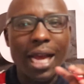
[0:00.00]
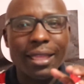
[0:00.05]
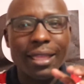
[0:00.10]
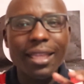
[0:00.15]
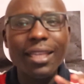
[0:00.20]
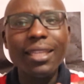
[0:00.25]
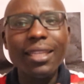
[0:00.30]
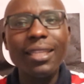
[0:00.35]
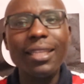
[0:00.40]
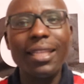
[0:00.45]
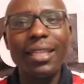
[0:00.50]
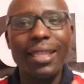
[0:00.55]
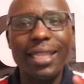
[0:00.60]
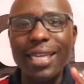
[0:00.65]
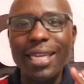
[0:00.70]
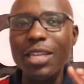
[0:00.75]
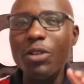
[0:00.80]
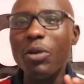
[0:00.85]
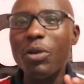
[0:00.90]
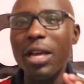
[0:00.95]
I think
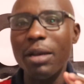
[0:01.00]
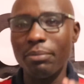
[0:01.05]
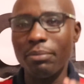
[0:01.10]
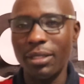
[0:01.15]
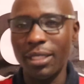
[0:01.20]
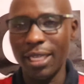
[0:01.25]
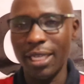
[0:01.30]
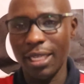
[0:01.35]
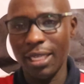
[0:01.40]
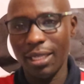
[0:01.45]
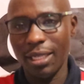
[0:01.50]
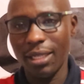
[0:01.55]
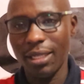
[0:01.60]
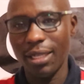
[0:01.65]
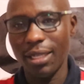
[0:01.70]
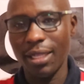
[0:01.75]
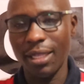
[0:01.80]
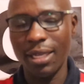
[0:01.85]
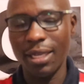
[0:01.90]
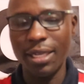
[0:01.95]
the new MD,
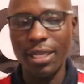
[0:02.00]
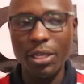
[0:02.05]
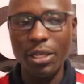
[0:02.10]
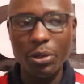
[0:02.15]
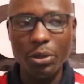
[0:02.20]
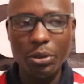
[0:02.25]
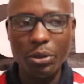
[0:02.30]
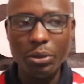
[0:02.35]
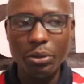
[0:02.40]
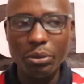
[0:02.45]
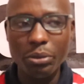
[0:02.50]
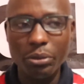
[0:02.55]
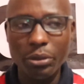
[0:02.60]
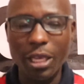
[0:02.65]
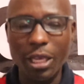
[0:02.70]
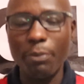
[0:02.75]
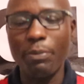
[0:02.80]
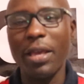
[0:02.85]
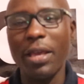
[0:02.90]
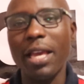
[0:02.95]
the new
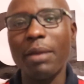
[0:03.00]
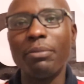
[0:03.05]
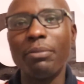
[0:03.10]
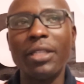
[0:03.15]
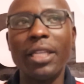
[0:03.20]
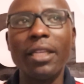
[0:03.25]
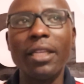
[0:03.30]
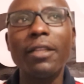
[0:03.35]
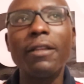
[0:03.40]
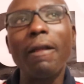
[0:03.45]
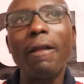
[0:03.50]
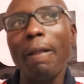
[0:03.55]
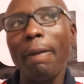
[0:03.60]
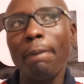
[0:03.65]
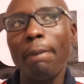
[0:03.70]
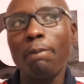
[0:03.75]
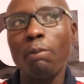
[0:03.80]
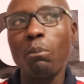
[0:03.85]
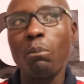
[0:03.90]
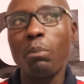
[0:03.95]
KPMD,
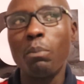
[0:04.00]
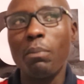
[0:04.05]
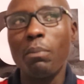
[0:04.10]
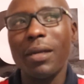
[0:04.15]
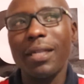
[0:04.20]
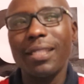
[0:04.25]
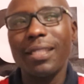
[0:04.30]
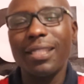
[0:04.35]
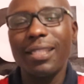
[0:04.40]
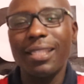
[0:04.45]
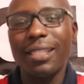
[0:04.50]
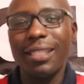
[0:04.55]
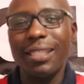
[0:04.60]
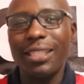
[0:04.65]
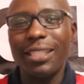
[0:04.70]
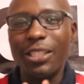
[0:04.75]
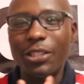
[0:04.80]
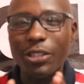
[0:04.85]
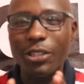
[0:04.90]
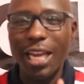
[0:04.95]

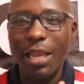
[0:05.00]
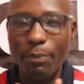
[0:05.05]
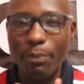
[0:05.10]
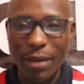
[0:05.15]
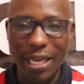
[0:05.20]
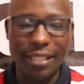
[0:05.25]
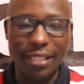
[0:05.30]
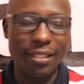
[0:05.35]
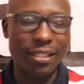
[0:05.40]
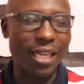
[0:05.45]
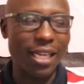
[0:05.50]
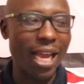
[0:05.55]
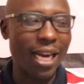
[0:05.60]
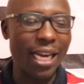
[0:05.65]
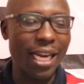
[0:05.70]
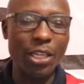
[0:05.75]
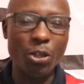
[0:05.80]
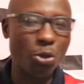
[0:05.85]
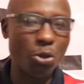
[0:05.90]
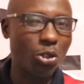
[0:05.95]
must try best,
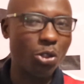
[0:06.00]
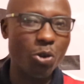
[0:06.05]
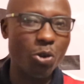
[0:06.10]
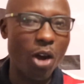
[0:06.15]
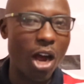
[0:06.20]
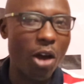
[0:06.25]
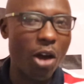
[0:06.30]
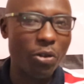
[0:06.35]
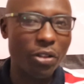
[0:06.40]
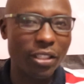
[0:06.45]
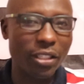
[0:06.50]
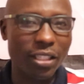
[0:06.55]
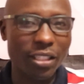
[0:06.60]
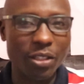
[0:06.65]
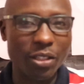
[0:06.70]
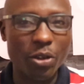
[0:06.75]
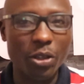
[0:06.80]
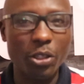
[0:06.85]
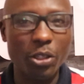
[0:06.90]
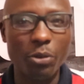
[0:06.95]
and I don't know how this
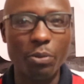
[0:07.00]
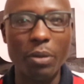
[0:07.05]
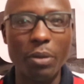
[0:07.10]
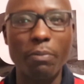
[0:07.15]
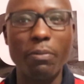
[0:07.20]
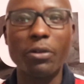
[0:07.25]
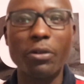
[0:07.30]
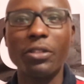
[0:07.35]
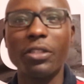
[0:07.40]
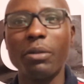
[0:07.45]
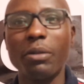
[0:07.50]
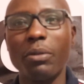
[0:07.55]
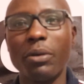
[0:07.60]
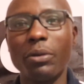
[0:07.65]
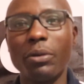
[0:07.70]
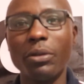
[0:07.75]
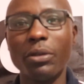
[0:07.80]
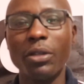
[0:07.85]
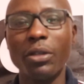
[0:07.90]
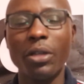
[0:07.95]
is going to be
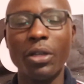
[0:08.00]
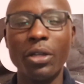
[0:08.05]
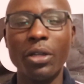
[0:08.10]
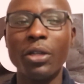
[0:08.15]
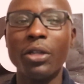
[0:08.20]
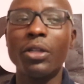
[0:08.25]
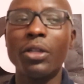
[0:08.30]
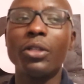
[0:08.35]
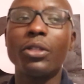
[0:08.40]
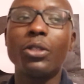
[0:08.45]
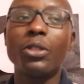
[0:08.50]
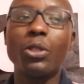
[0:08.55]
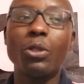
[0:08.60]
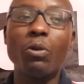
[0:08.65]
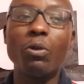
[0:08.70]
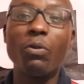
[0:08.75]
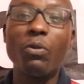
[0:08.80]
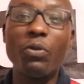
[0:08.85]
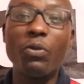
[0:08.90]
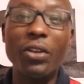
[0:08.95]
possible,
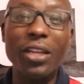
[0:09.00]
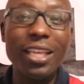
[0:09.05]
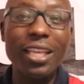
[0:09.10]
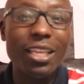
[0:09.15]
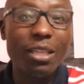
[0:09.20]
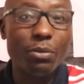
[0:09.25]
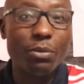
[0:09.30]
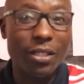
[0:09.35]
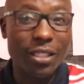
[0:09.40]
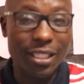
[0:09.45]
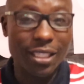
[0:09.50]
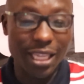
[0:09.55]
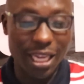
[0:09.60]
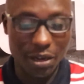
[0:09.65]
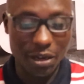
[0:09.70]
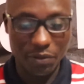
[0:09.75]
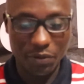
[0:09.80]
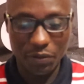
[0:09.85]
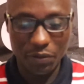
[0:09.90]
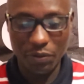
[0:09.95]
to free
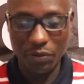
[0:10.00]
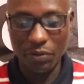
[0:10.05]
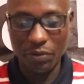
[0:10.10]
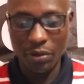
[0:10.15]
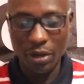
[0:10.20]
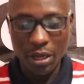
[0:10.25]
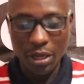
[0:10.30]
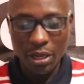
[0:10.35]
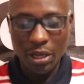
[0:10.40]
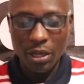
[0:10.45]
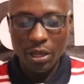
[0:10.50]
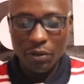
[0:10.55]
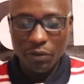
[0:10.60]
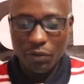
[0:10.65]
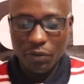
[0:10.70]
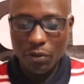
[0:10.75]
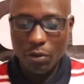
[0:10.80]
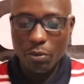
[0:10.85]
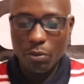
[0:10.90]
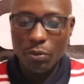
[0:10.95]
himself
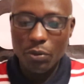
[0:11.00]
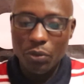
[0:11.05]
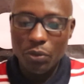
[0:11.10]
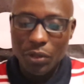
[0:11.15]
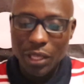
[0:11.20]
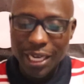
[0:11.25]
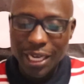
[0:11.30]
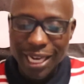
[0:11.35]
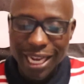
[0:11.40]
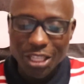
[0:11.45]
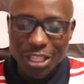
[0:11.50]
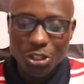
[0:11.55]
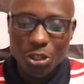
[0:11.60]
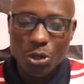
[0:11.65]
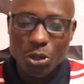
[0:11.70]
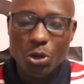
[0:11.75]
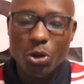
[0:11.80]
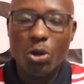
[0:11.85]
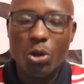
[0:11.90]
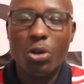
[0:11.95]
from the
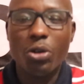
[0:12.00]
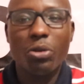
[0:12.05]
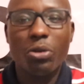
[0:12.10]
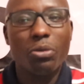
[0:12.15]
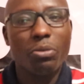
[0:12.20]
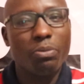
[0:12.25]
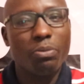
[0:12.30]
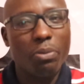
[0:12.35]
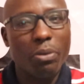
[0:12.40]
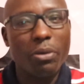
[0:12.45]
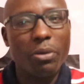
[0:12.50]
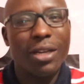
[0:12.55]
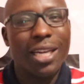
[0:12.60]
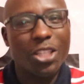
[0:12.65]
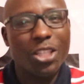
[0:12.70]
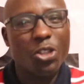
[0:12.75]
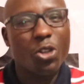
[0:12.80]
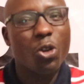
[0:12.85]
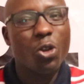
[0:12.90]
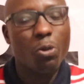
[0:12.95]
national,
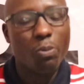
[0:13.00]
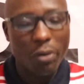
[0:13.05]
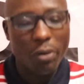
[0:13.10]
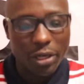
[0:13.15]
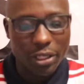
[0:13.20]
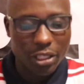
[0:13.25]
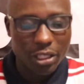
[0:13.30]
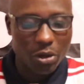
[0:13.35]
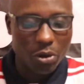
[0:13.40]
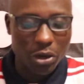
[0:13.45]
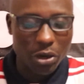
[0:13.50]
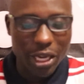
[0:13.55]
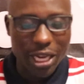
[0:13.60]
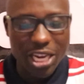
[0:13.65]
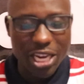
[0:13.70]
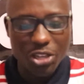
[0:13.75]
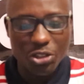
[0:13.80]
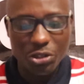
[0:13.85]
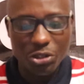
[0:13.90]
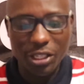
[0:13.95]
national political
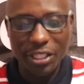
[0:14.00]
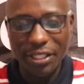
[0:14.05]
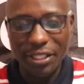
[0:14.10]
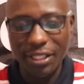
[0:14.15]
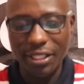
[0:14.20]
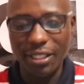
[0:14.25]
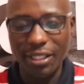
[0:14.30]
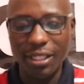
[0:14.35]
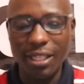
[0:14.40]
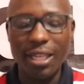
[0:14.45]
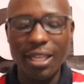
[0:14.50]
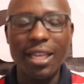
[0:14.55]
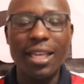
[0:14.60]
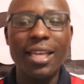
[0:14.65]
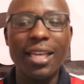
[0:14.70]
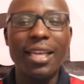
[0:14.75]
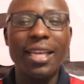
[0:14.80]
interests